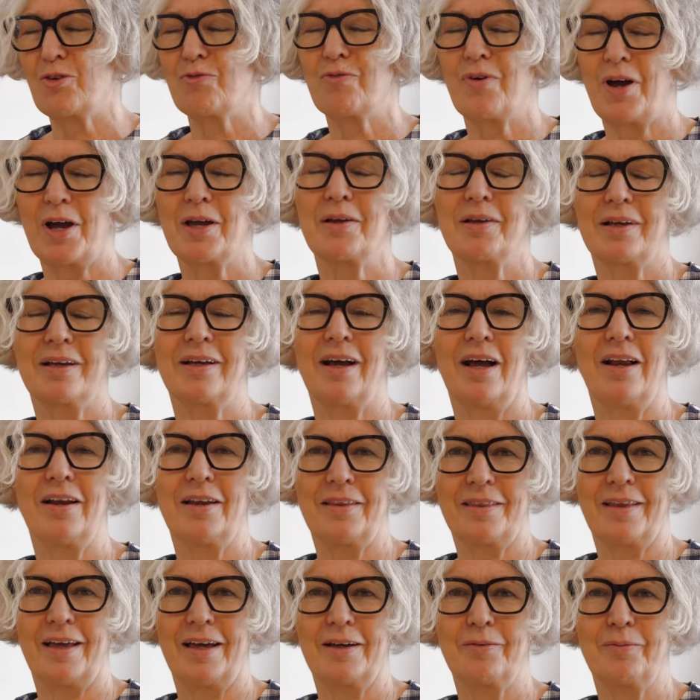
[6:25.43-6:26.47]
the right colour
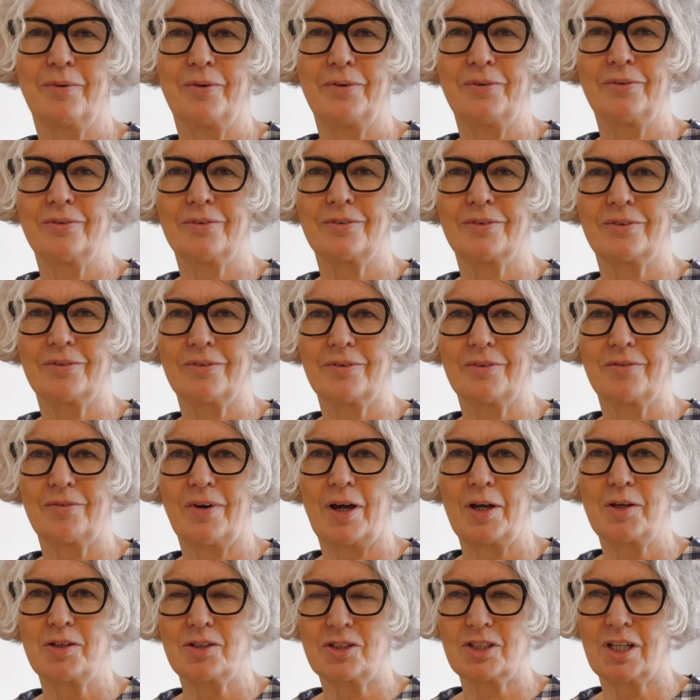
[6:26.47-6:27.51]
that I want, the
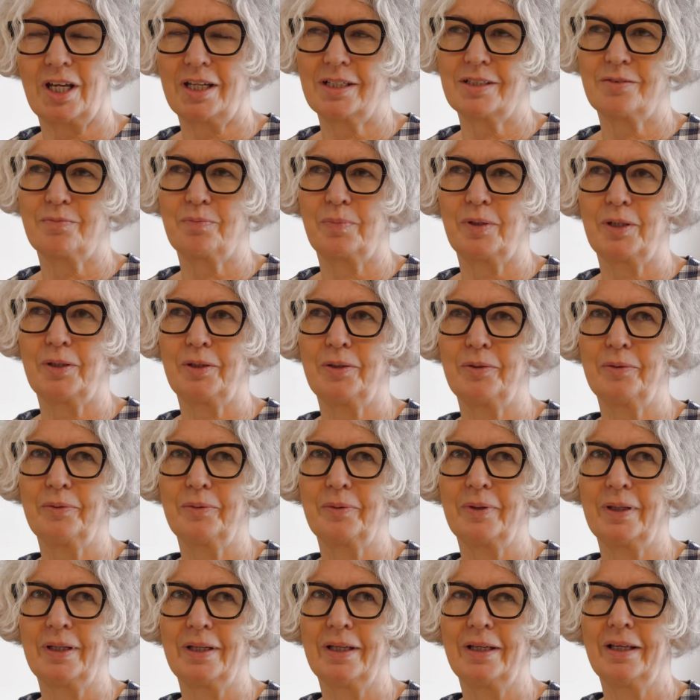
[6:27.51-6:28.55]
right shade of blue
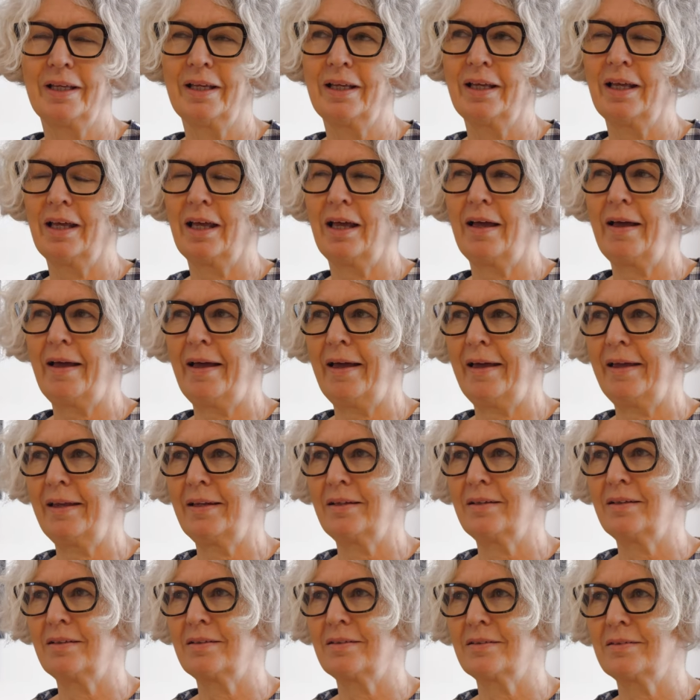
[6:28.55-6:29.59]

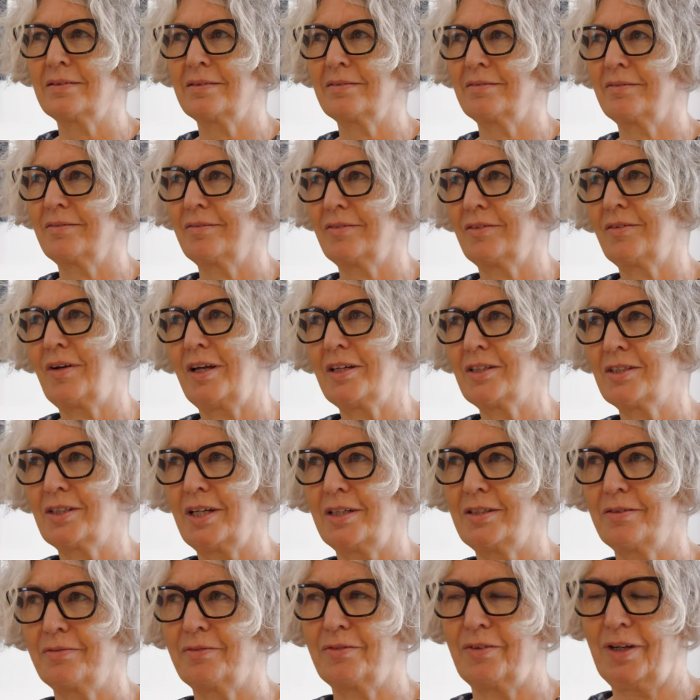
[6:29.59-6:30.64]
and the right
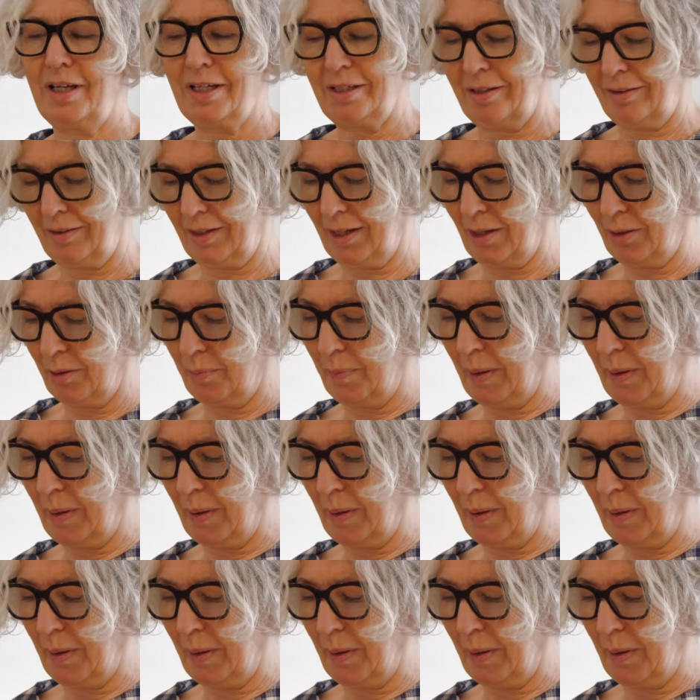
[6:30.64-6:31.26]
shade of green in the other